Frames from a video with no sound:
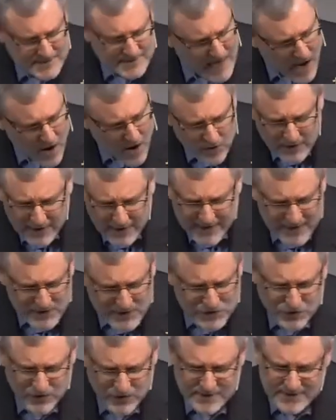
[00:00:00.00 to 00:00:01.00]
only
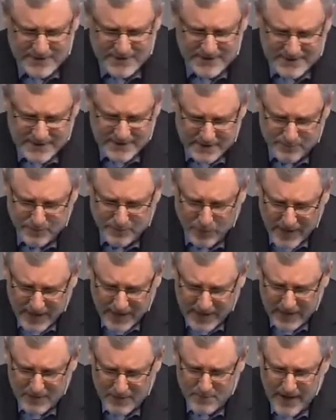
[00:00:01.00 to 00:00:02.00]
interest is in
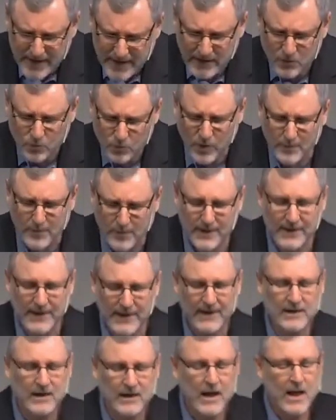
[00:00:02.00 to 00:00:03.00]
bringing men and
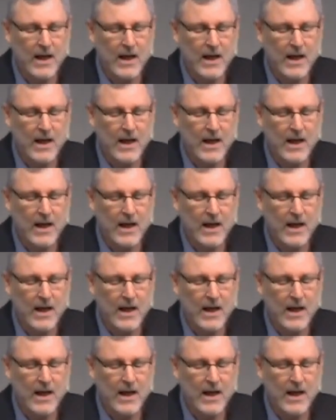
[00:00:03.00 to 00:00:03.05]
women,